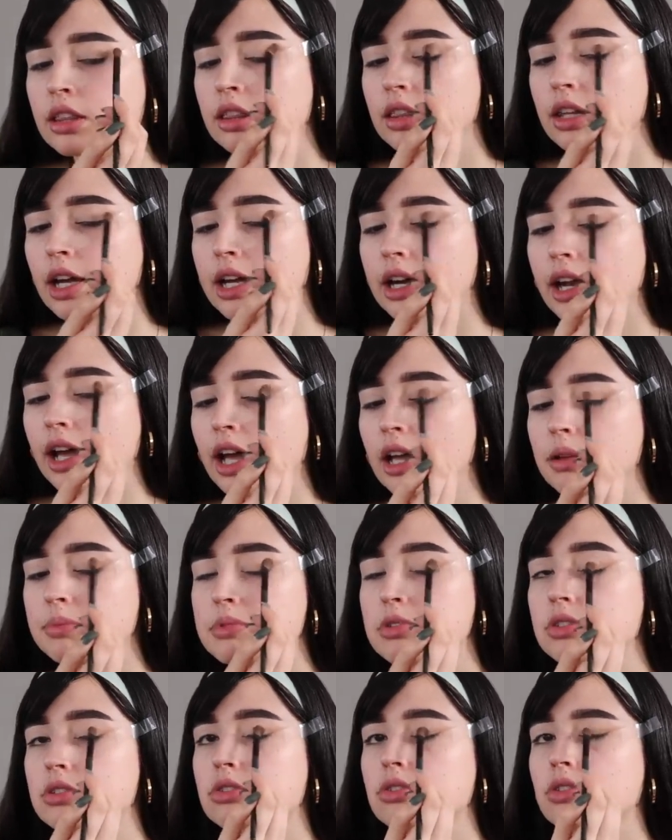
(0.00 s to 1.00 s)
that
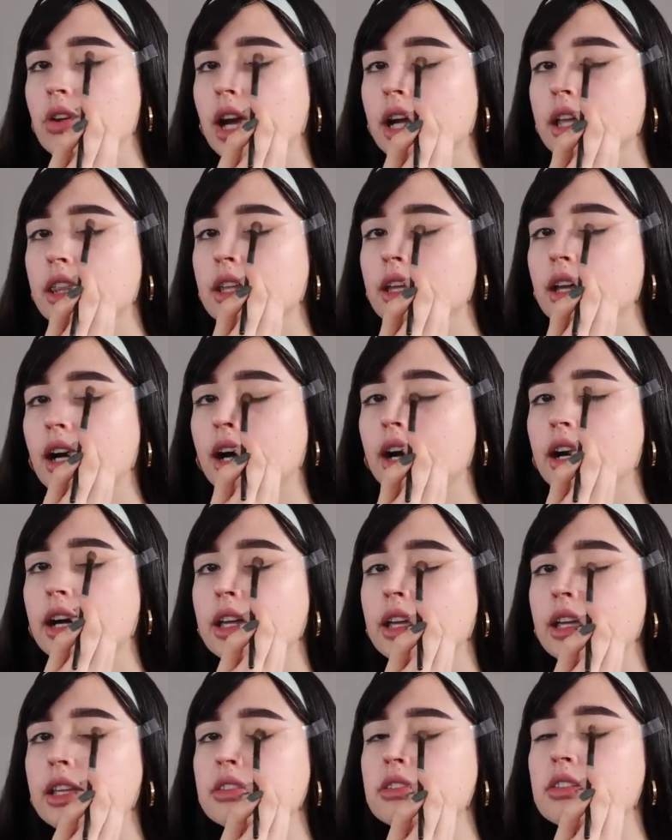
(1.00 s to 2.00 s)
helps drag the eye
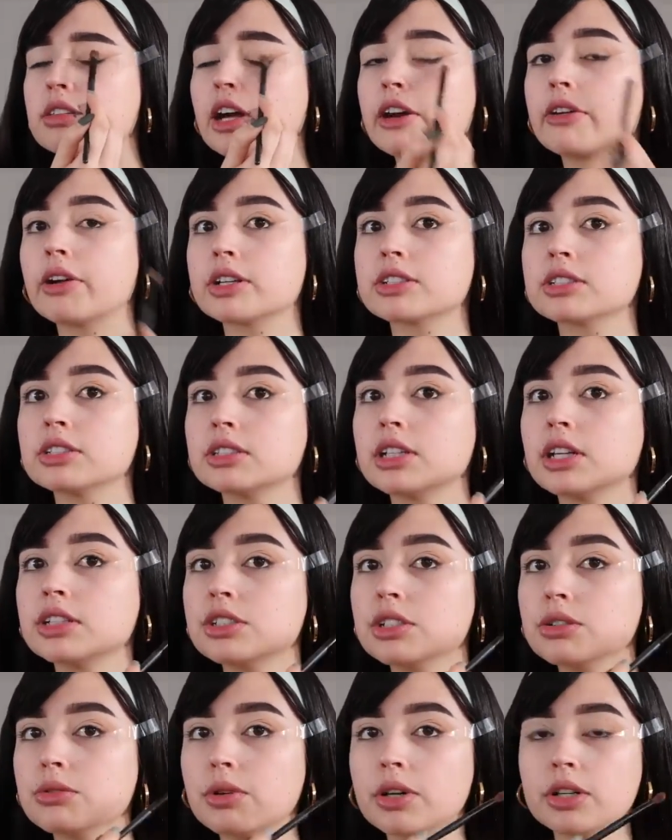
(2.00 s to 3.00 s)
in the direction
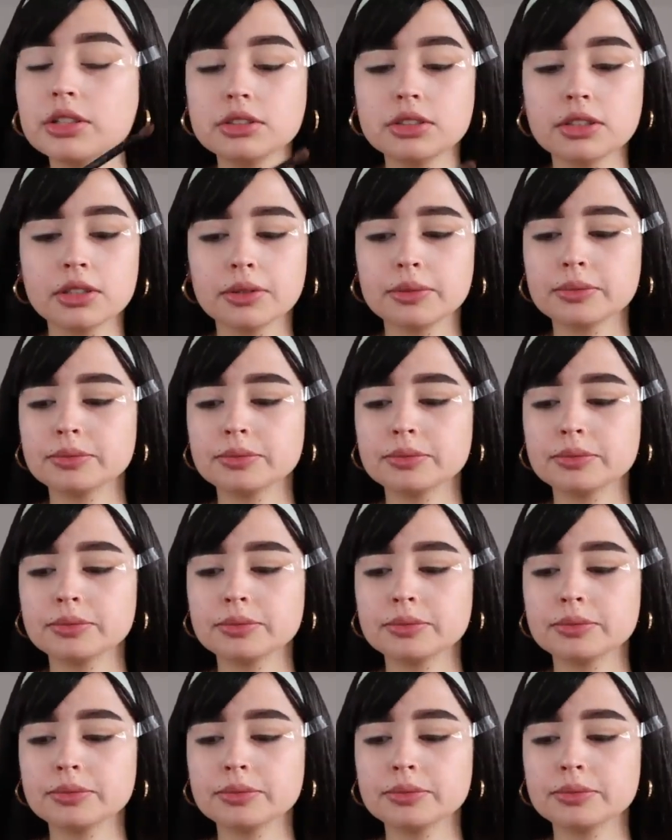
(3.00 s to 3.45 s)
that you want.